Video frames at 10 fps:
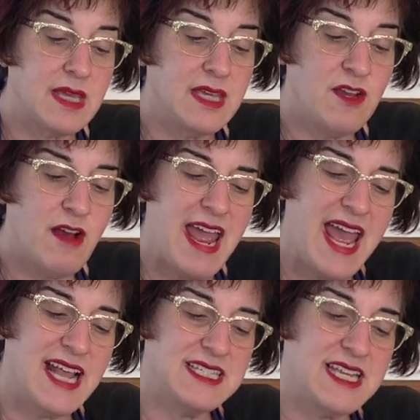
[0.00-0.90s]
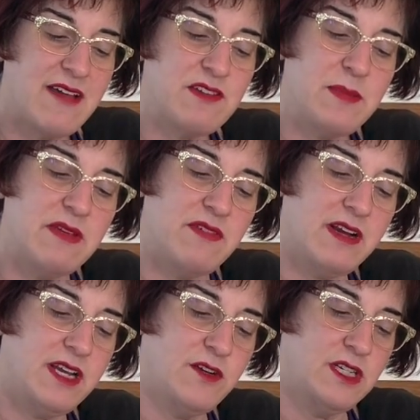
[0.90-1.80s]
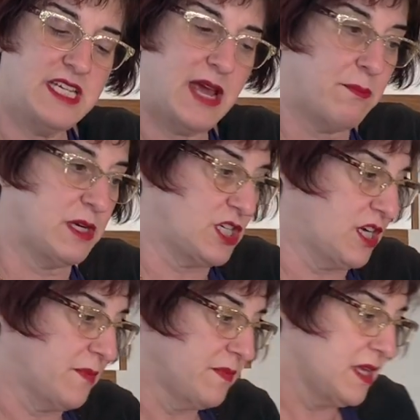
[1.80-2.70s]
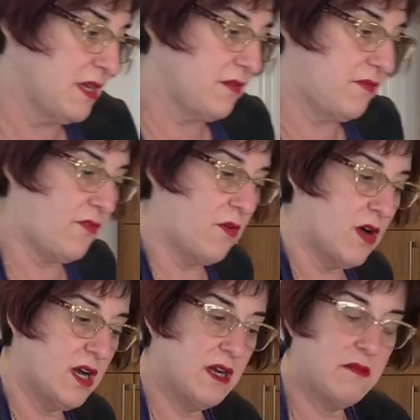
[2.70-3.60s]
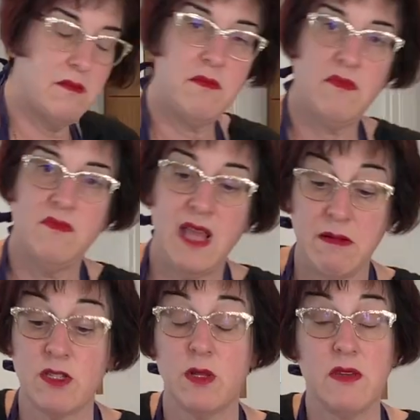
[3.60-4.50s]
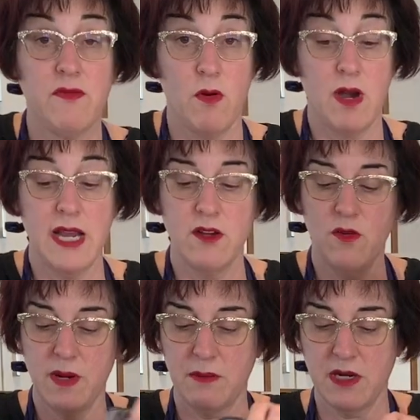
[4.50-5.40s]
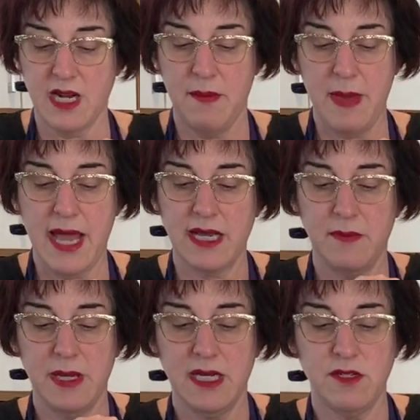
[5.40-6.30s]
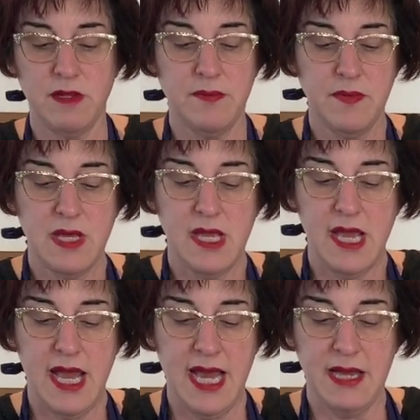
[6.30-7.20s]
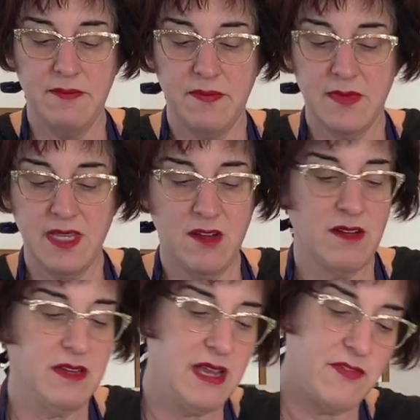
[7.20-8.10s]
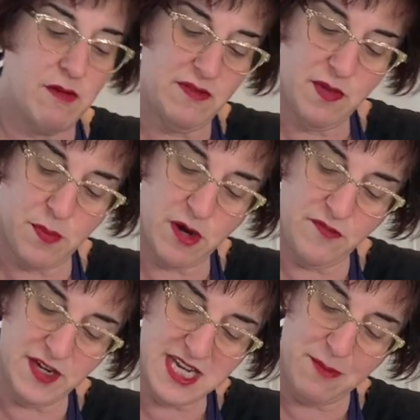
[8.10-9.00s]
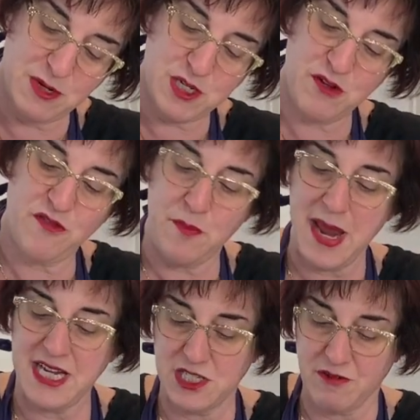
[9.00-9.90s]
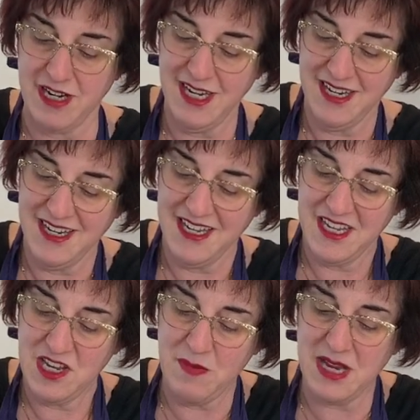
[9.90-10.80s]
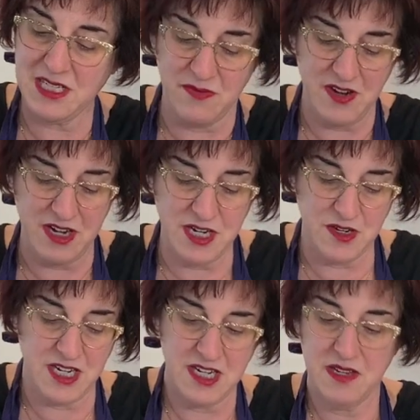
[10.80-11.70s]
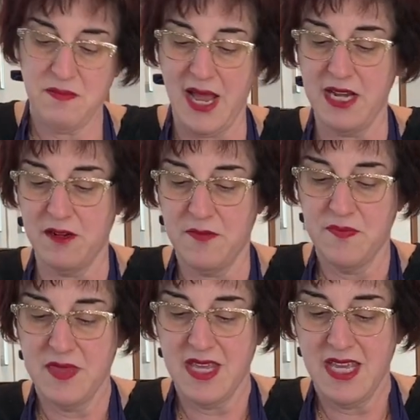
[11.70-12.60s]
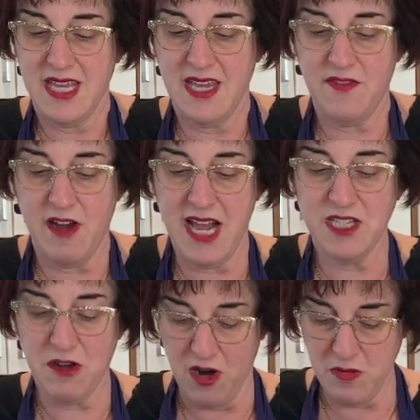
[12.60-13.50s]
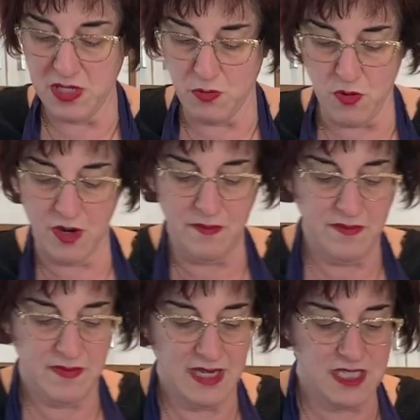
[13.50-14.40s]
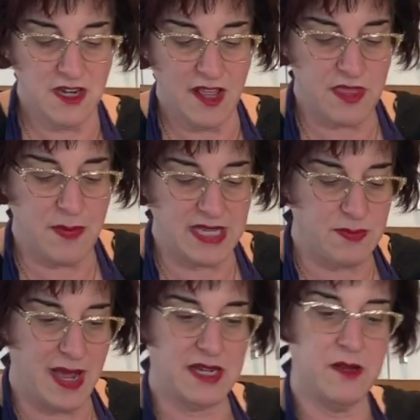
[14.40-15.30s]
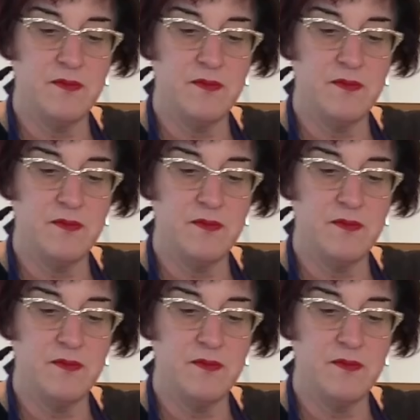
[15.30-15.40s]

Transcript: your hands have to be a very good temperature for, that was only 4 I know, but I'm gonna come back in a minute to it. If you have the perfect temperature for pastry, you make some very good pie dough. If your hands are always warm, it's not the best pie dough.